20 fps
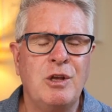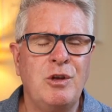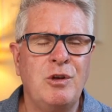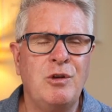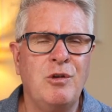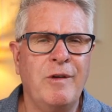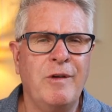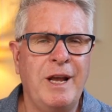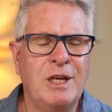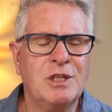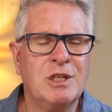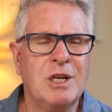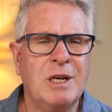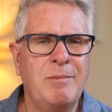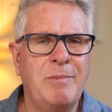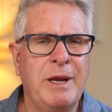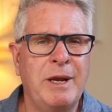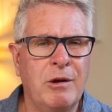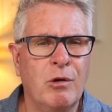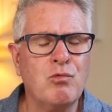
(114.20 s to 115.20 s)
you've actually
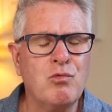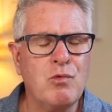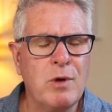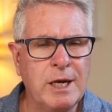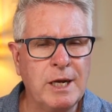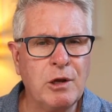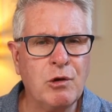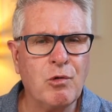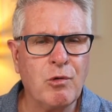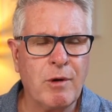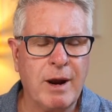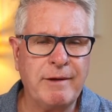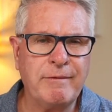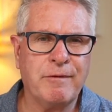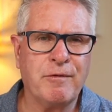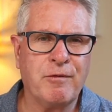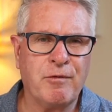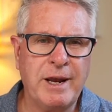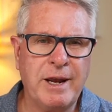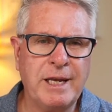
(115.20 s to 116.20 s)
been a really great
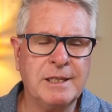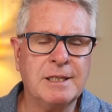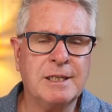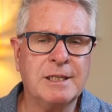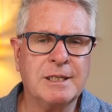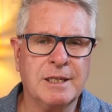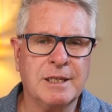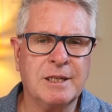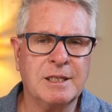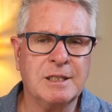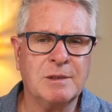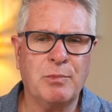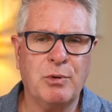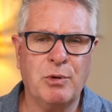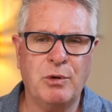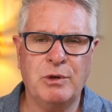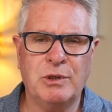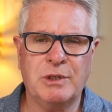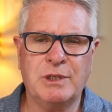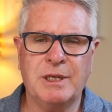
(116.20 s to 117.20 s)
friend to this
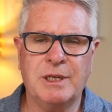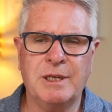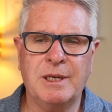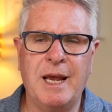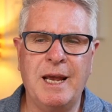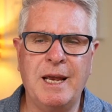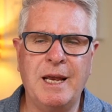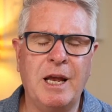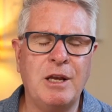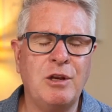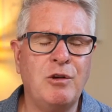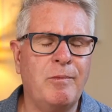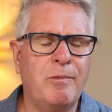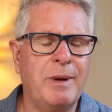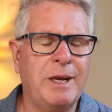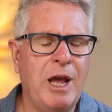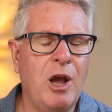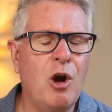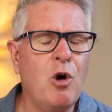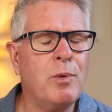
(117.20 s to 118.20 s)
person, and you've
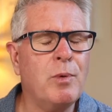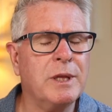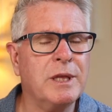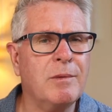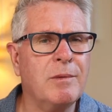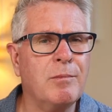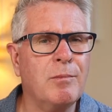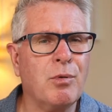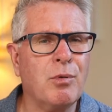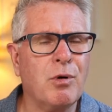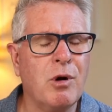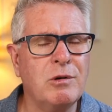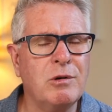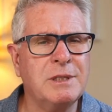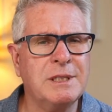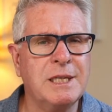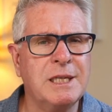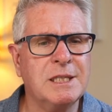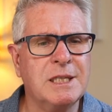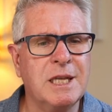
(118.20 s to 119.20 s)
been helping them
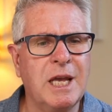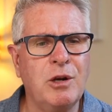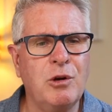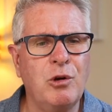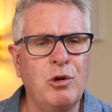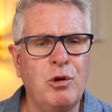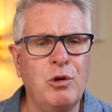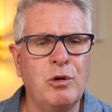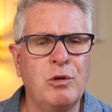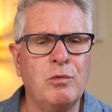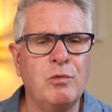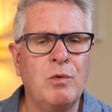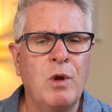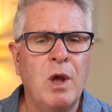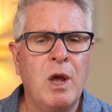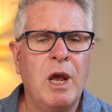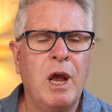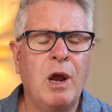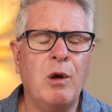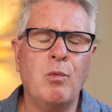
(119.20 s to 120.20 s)
process that hurt
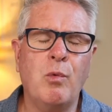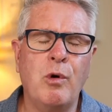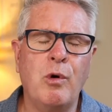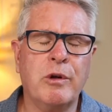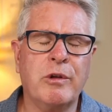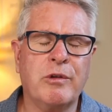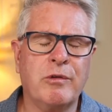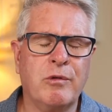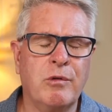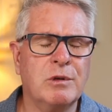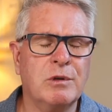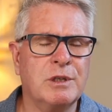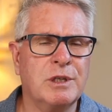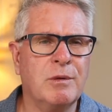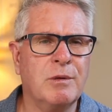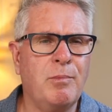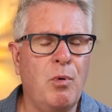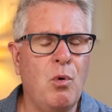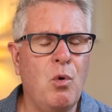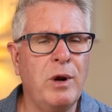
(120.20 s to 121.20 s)
and work through it to
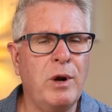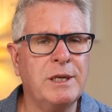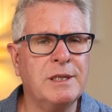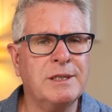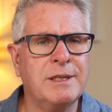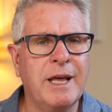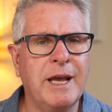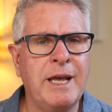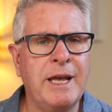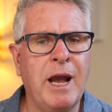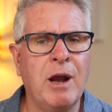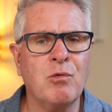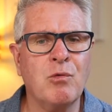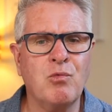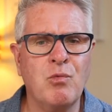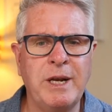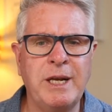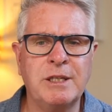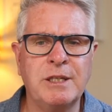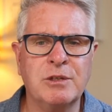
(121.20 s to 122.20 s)
the point they are
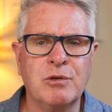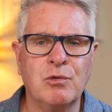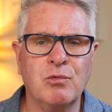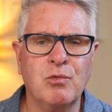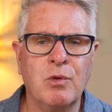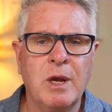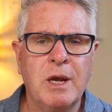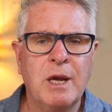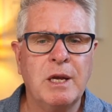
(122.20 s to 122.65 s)
ready to